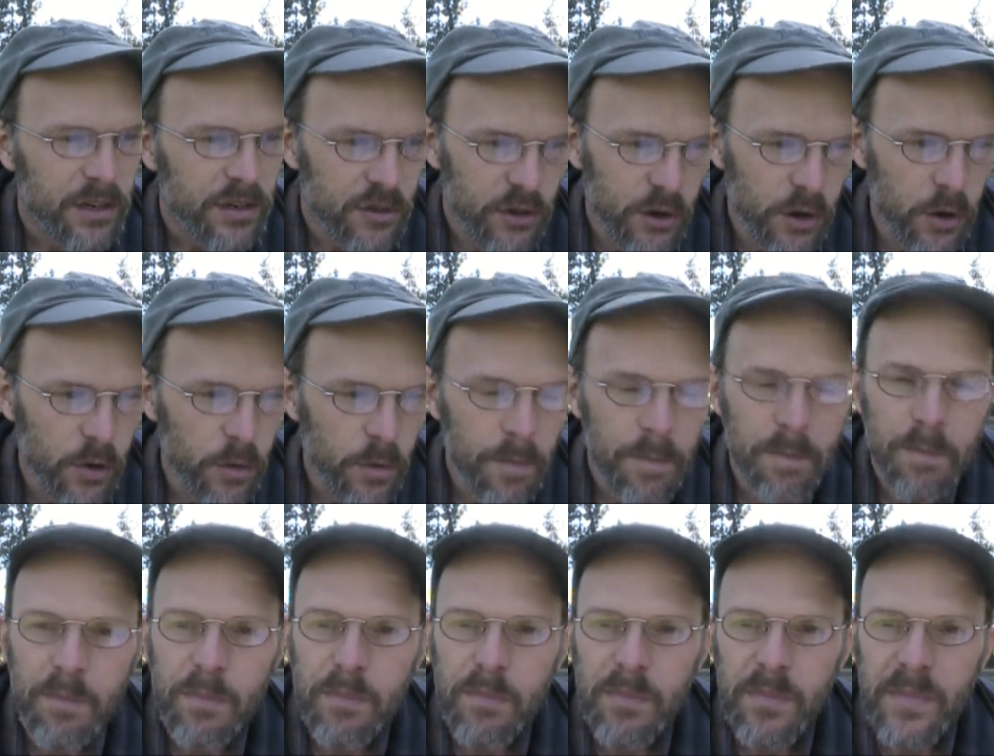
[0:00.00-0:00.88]
True,
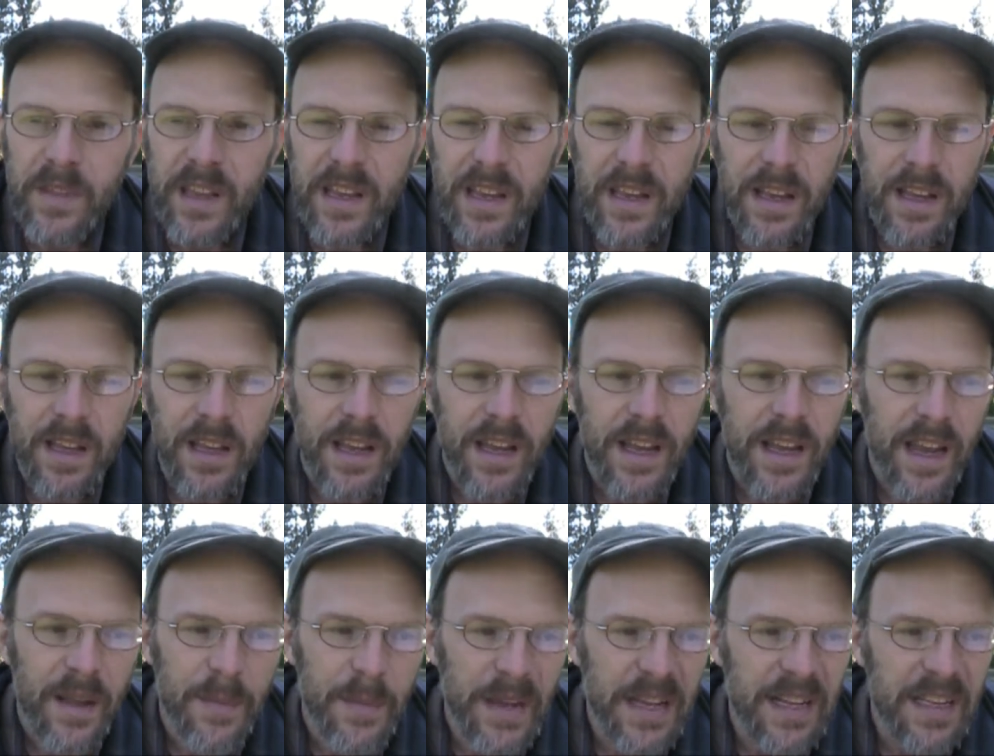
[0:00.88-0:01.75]

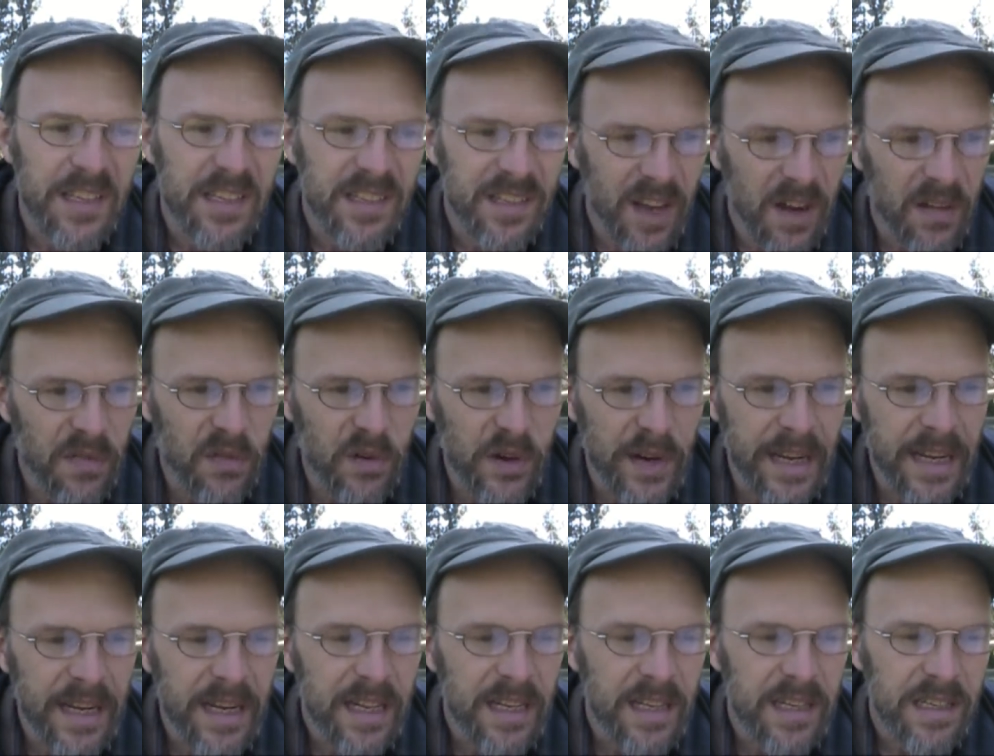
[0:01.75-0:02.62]
it means
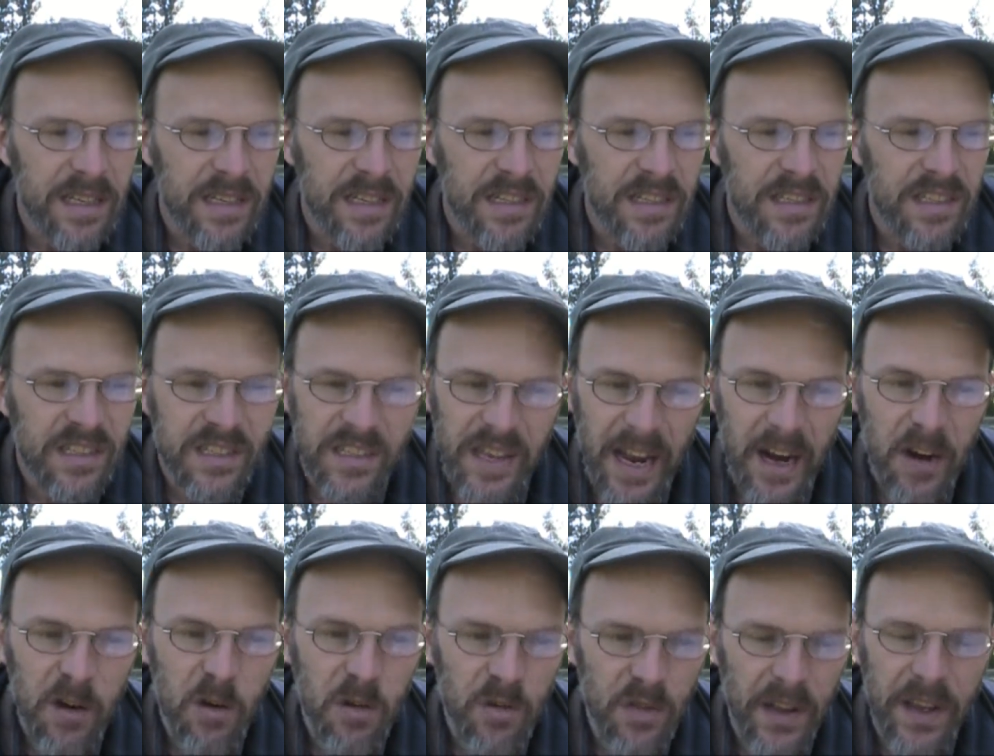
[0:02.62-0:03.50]
suffering,
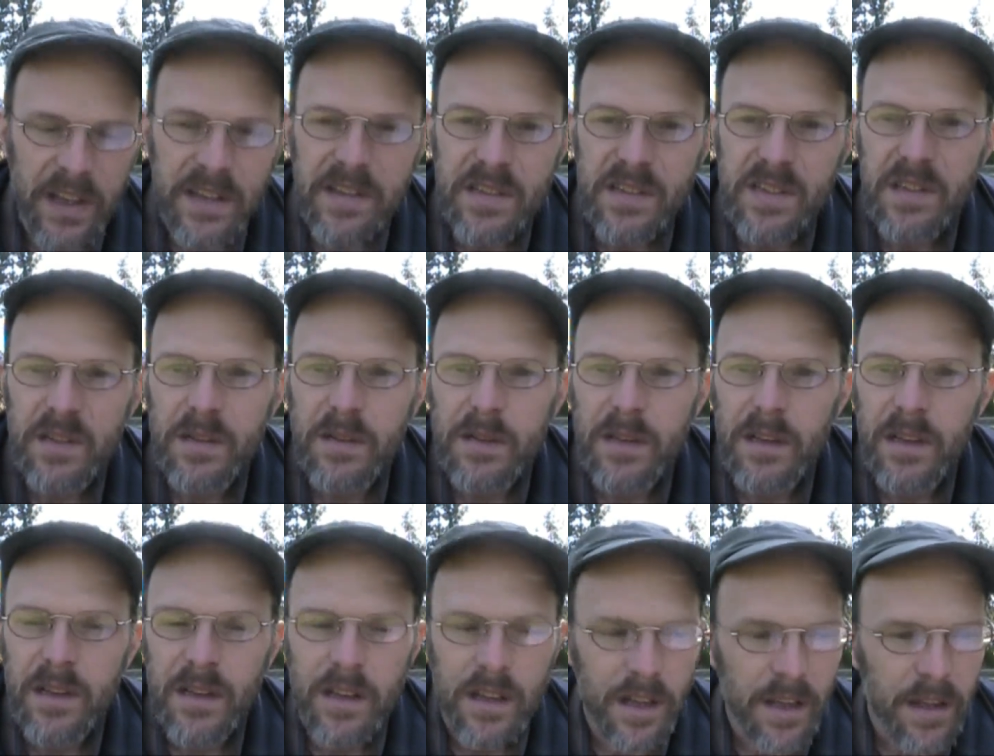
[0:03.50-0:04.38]
sacrifice,
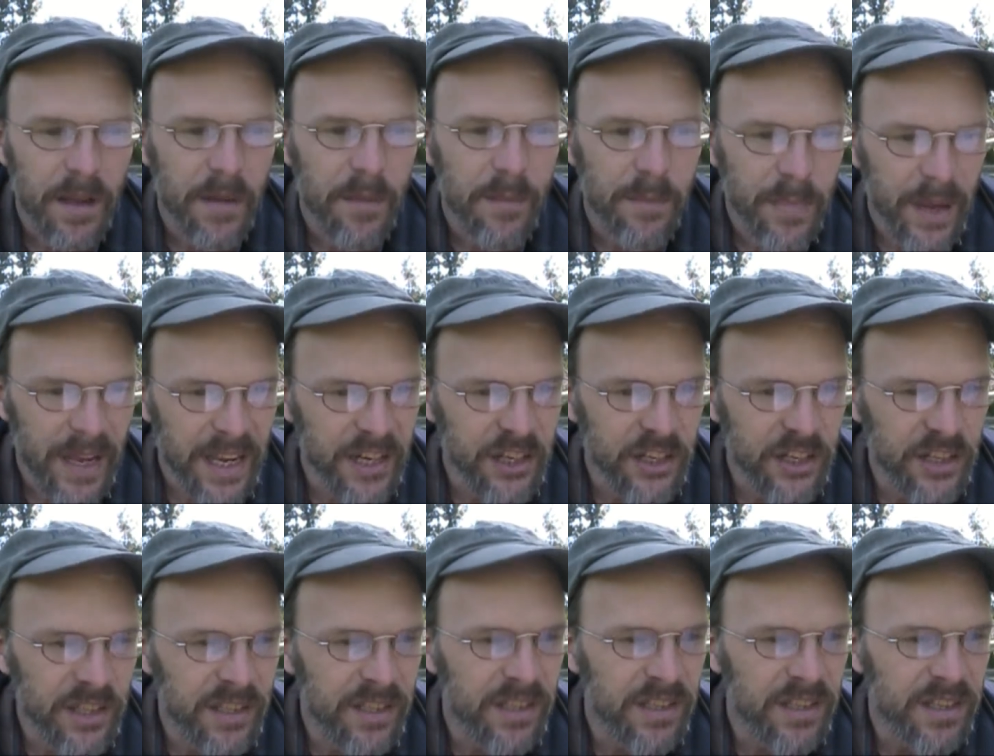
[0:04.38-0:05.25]

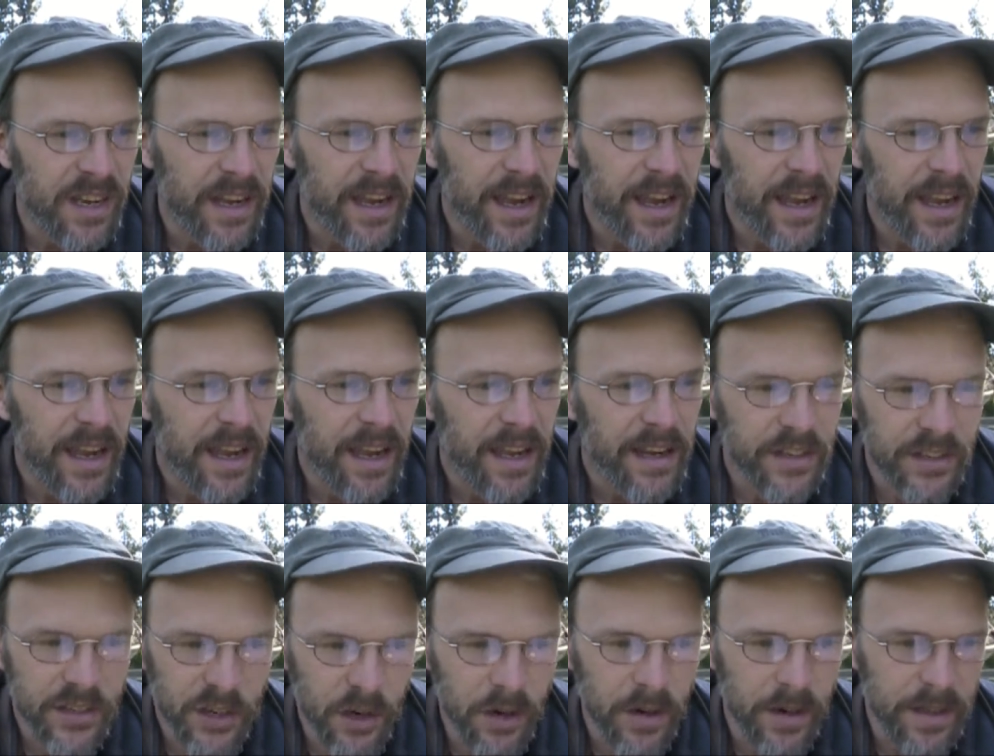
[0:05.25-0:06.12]
patience,
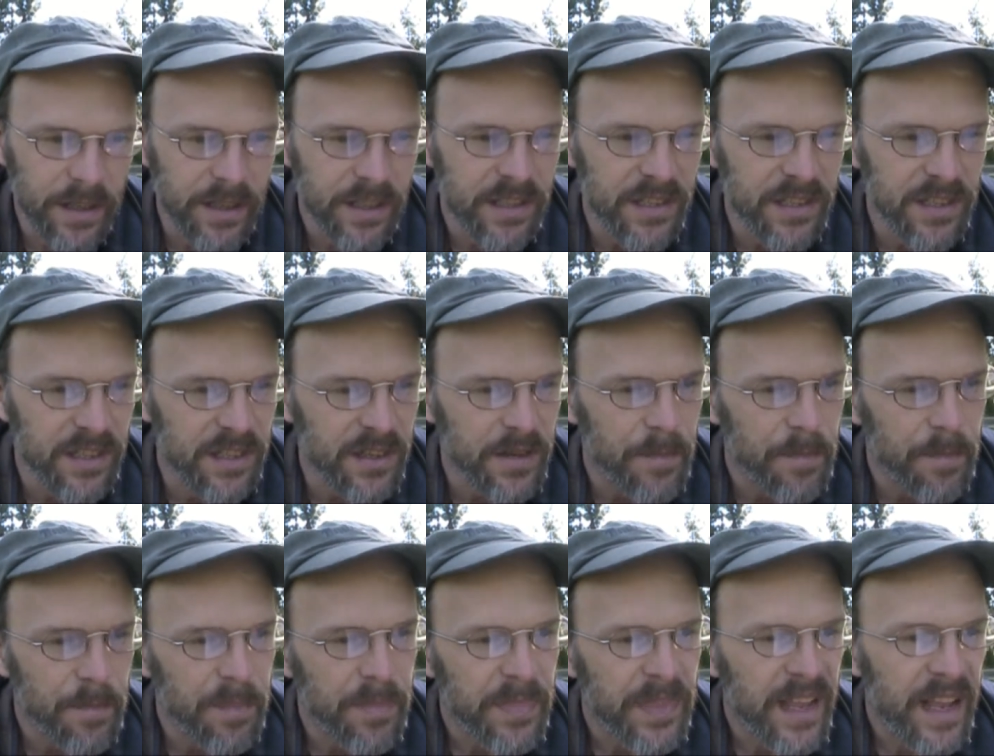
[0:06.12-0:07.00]
endurance,
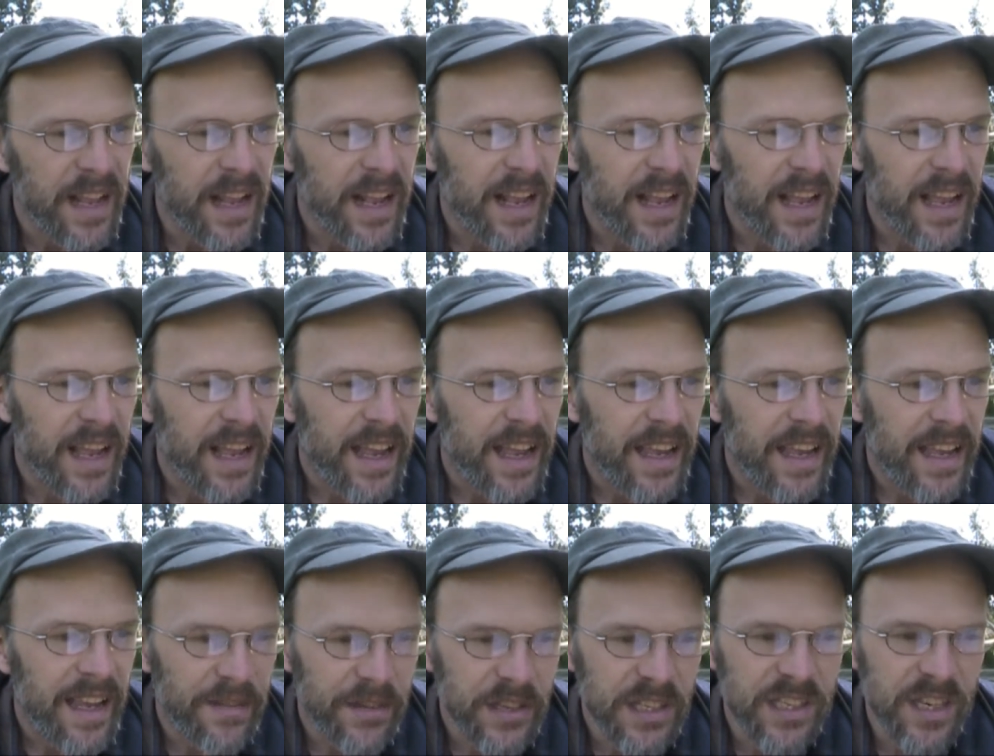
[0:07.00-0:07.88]

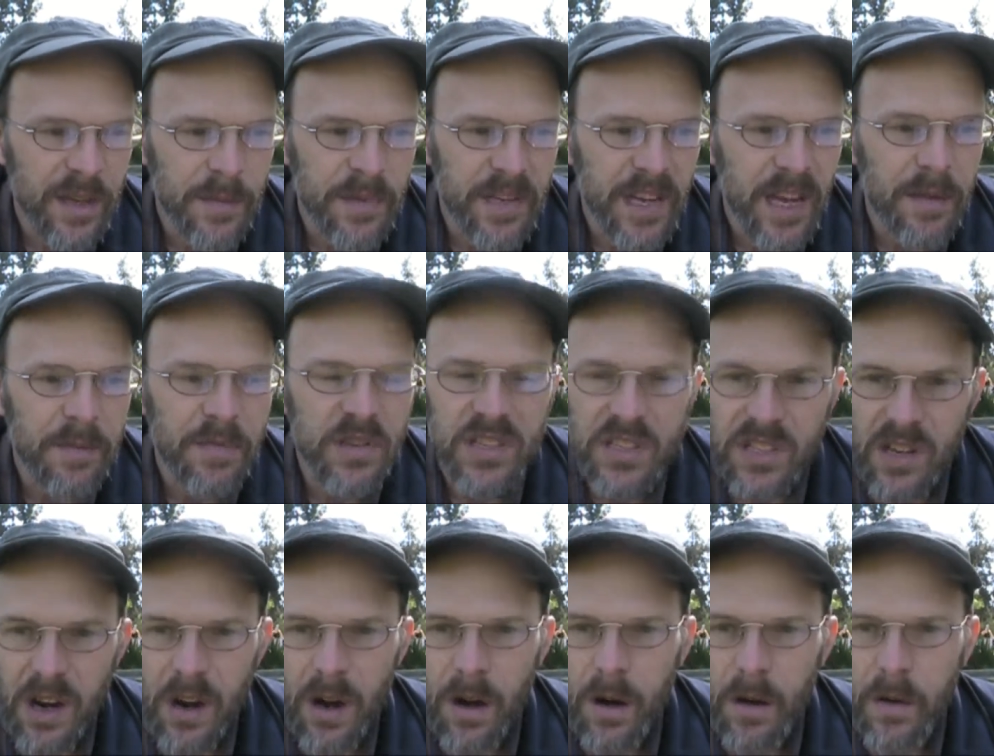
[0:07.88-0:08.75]
even sometimes
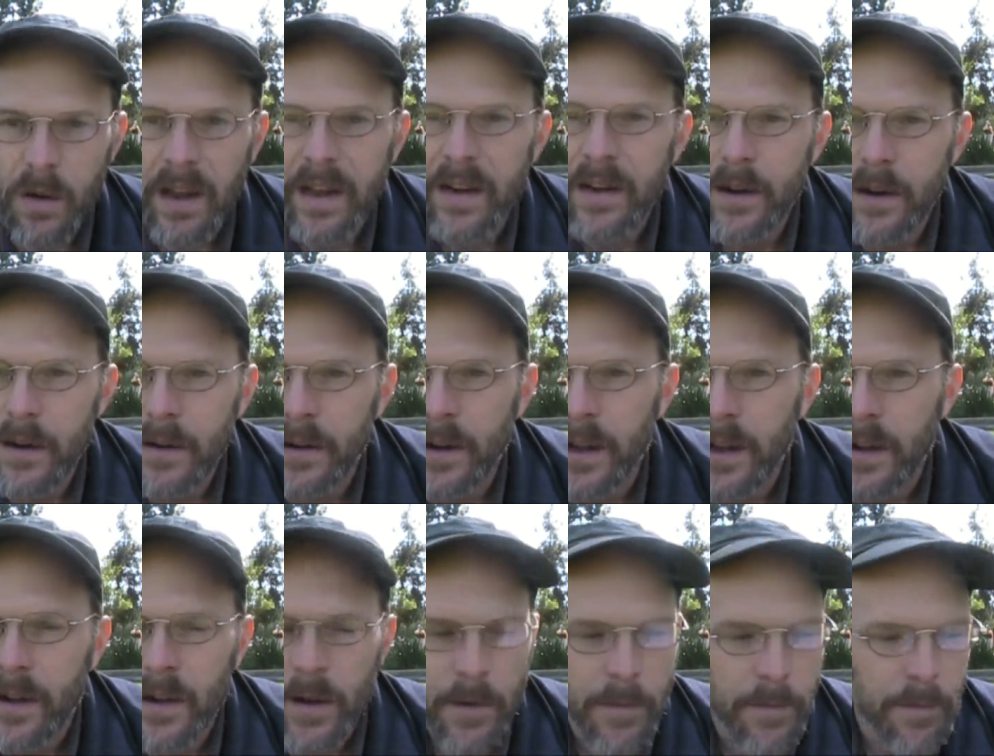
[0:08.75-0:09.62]
sorrow and
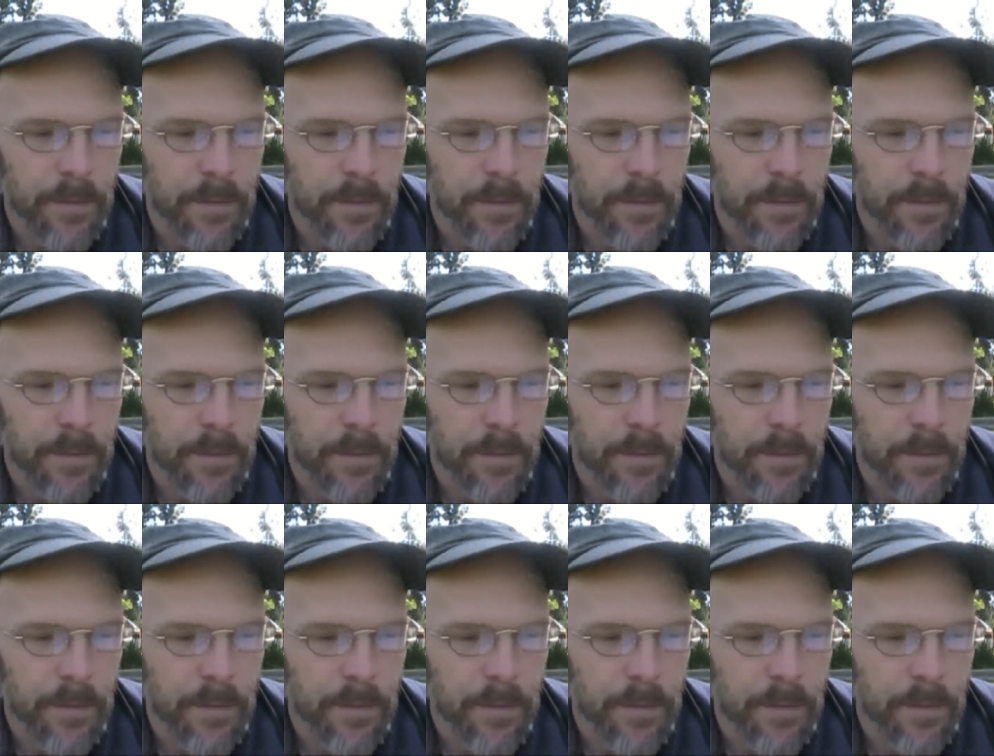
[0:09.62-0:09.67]
heartache.